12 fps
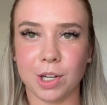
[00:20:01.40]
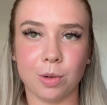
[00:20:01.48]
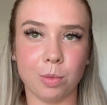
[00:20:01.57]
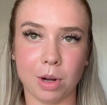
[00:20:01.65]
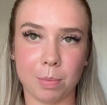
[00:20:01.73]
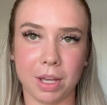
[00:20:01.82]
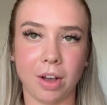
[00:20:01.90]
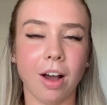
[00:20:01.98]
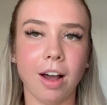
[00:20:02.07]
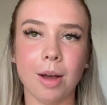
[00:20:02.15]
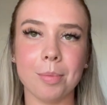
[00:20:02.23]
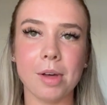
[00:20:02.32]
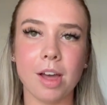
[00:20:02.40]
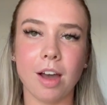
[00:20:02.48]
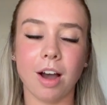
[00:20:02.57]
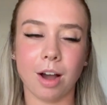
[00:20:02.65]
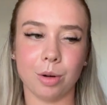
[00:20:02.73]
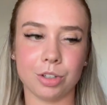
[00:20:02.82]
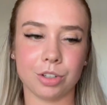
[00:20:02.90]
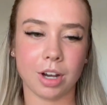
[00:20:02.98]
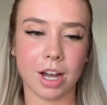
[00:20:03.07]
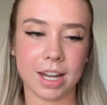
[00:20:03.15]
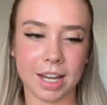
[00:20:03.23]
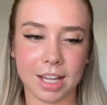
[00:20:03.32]
or want to pick up I will
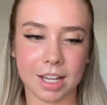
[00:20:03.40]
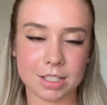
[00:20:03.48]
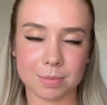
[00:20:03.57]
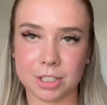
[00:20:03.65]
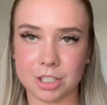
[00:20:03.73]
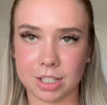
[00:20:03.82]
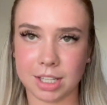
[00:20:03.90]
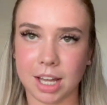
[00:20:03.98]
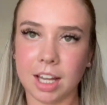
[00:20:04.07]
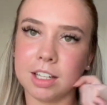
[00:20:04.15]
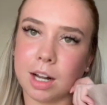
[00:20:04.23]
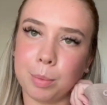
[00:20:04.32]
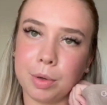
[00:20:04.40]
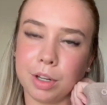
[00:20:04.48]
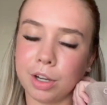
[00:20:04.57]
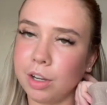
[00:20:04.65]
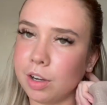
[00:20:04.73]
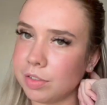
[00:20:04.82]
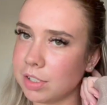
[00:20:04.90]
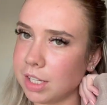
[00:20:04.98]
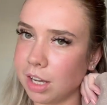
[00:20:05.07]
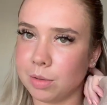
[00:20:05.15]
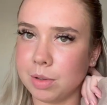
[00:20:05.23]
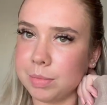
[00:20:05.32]
try and link as much as I can down below obviously
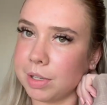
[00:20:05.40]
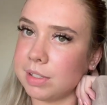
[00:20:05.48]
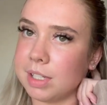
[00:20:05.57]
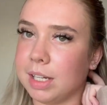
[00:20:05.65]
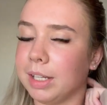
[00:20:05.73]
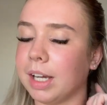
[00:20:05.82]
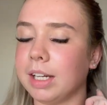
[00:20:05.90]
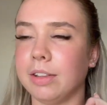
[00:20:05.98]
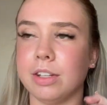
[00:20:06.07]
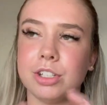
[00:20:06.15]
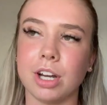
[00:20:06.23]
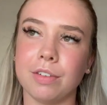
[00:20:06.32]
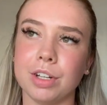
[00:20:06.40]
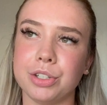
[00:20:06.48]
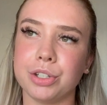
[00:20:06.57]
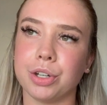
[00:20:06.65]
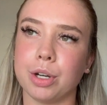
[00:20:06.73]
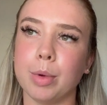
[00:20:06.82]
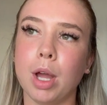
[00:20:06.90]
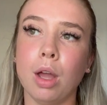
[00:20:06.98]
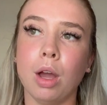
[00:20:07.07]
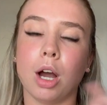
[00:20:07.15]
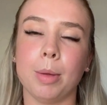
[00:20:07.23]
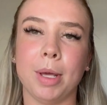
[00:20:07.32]
I won't be able to link any of the charity shop
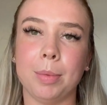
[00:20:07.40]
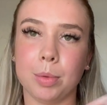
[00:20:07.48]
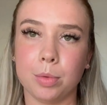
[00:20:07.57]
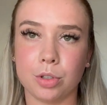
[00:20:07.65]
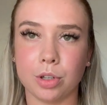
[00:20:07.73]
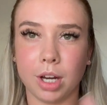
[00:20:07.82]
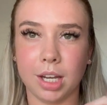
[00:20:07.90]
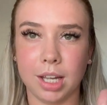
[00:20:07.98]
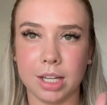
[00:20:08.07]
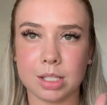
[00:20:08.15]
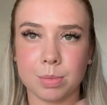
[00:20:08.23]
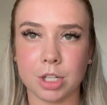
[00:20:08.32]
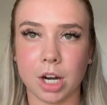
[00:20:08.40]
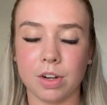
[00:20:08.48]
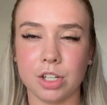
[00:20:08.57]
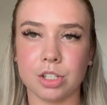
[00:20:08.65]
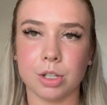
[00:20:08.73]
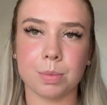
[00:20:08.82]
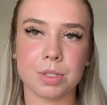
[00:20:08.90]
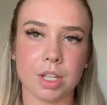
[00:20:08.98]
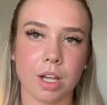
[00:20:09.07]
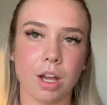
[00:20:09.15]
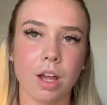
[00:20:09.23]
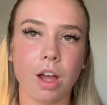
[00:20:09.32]
I maybe will try and link some charity shops
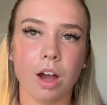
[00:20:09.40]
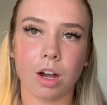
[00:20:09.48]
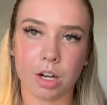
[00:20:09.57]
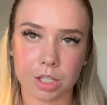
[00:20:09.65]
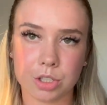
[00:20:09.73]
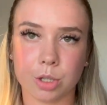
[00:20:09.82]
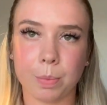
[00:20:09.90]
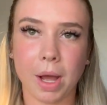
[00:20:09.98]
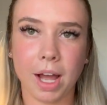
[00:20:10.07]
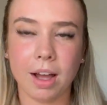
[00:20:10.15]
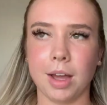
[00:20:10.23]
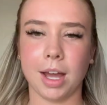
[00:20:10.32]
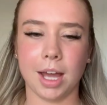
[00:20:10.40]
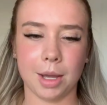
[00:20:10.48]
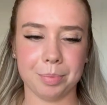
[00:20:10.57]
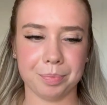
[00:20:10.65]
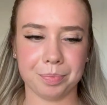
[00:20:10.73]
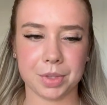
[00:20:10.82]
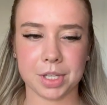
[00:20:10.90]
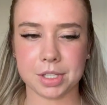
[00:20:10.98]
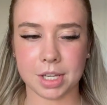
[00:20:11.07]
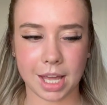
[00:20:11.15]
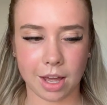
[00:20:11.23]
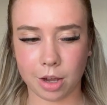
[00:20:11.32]
that I shop at um
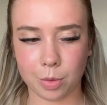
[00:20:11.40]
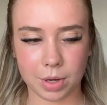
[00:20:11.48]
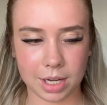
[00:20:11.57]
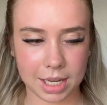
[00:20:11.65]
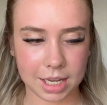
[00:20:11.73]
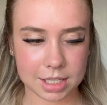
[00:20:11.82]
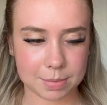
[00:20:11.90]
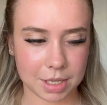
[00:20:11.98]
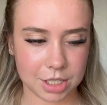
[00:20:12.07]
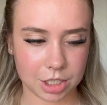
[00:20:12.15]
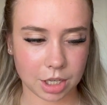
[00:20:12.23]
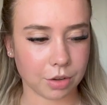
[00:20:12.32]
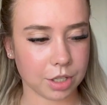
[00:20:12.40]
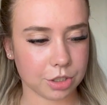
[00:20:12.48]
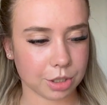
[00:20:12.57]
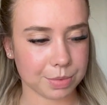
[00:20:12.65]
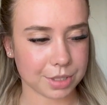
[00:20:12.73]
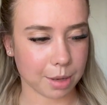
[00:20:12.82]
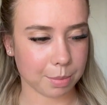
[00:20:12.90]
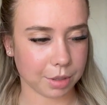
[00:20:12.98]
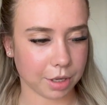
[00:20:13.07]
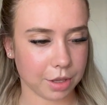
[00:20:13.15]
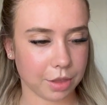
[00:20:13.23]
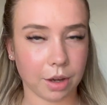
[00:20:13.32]
so yeah I will link as many charity shops down
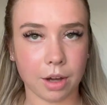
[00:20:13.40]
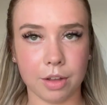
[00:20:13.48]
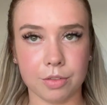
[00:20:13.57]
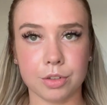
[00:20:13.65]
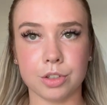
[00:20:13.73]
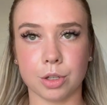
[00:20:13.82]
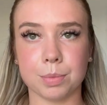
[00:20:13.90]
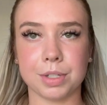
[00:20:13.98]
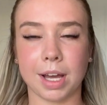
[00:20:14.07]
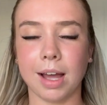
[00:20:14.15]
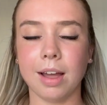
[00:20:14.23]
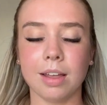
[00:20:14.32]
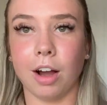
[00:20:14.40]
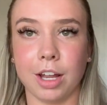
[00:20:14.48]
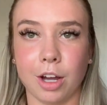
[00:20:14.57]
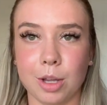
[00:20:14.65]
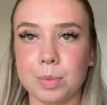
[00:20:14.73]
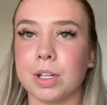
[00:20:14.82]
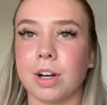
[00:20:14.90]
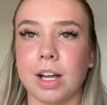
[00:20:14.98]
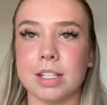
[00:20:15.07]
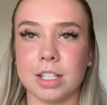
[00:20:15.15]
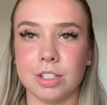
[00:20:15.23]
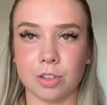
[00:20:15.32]
below that I've shopped at I hope you
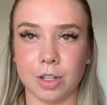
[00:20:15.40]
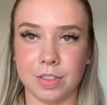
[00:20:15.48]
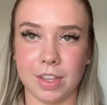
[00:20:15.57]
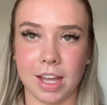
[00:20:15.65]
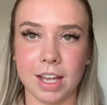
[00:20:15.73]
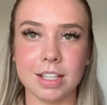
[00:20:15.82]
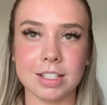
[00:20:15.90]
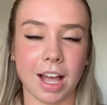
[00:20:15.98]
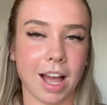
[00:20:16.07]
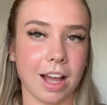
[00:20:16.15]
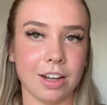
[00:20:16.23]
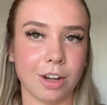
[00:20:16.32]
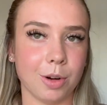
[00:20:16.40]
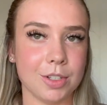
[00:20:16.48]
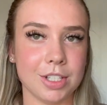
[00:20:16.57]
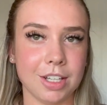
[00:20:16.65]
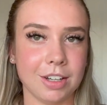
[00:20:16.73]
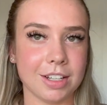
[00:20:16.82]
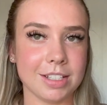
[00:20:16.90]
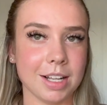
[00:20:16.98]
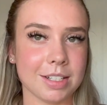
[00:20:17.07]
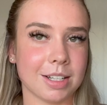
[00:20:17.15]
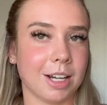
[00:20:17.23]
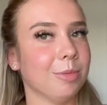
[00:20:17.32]
guys enjoyed this and I will see you guys
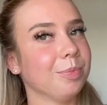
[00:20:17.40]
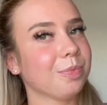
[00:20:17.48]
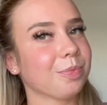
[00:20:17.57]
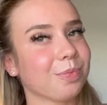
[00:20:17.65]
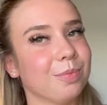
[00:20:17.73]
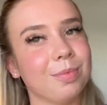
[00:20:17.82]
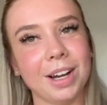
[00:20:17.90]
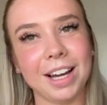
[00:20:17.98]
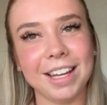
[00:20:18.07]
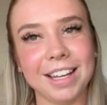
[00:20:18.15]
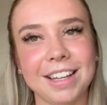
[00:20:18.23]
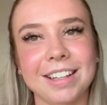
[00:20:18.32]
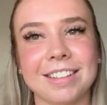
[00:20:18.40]
next time bye